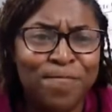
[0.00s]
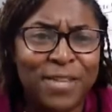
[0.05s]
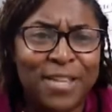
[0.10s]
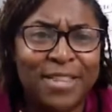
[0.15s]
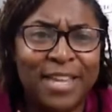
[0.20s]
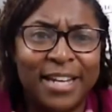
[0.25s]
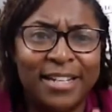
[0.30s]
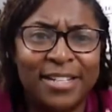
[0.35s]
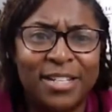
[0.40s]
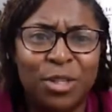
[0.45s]

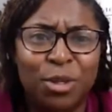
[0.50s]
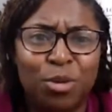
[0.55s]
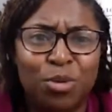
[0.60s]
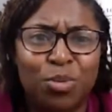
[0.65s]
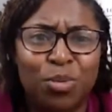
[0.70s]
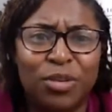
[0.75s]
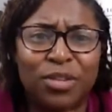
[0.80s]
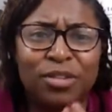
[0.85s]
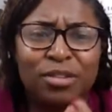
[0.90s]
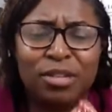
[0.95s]
that
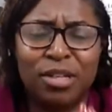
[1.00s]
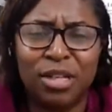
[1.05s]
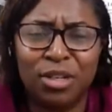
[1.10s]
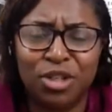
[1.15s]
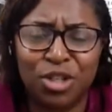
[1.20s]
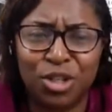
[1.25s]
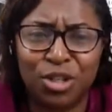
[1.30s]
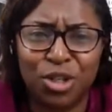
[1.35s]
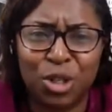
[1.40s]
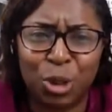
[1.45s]
deals with
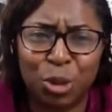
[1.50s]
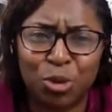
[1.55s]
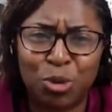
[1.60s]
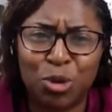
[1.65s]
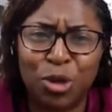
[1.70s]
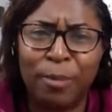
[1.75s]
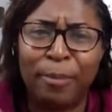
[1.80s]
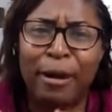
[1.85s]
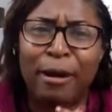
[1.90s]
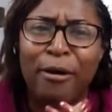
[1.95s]
teaching
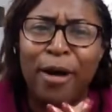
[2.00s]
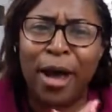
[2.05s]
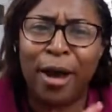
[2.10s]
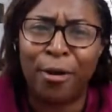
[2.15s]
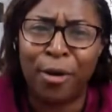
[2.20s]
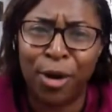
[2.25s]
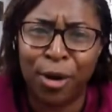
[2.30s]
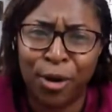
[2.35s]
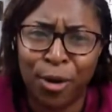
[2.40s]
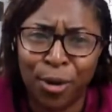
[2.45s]
children about
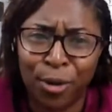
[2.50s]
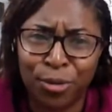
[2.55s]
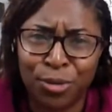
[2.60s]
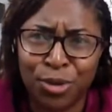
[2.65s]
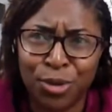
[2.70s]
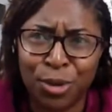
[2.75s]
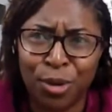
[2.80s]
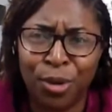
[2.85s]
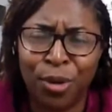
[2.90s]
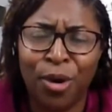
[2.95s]

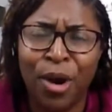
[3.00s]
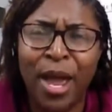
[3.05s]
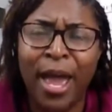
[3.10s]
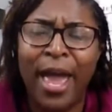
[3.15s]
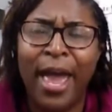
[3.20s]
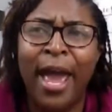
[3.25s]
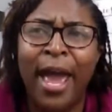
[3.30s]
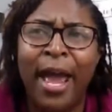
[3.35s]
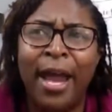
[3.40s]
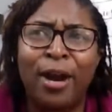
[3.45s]
agriculture
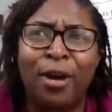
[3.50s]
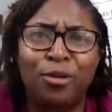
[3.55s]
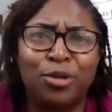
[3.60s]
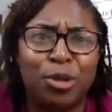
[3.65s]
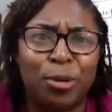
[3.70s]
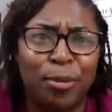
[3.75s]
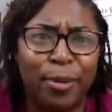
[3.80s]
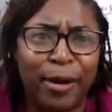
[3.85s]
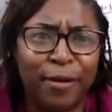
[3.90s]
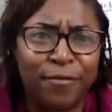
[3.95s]
and
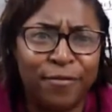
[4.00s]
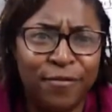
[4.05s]
also about